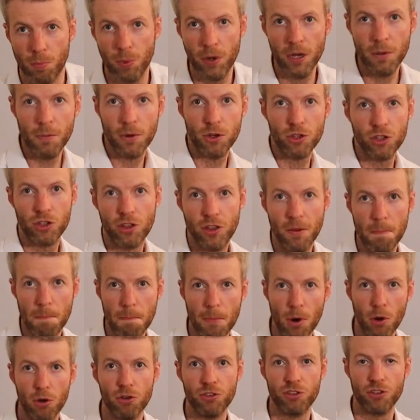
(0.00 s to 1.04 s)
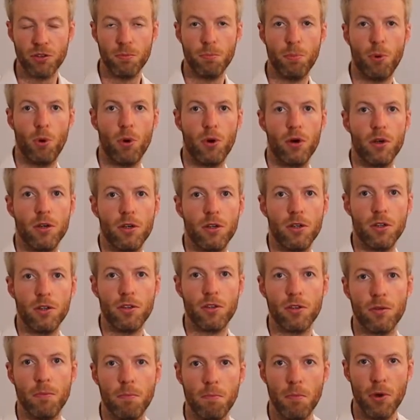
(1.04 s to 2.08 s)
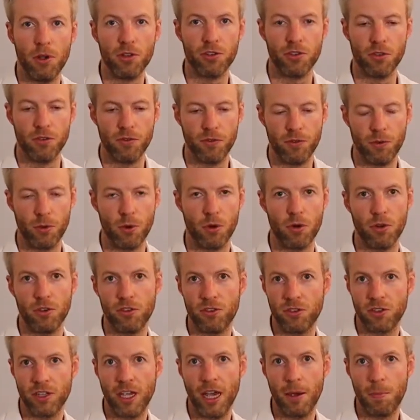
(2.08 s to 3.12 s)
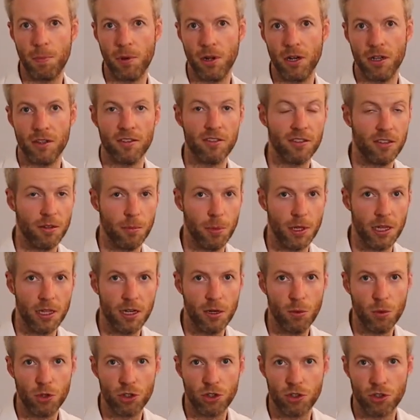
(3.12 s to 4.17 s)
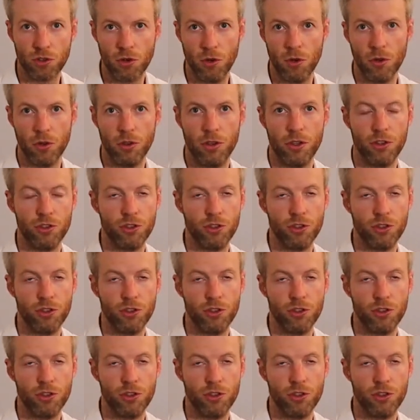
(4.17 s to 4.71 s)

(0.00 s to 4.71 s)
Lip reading: pretty much the most important muscle for scapular stability, which is called the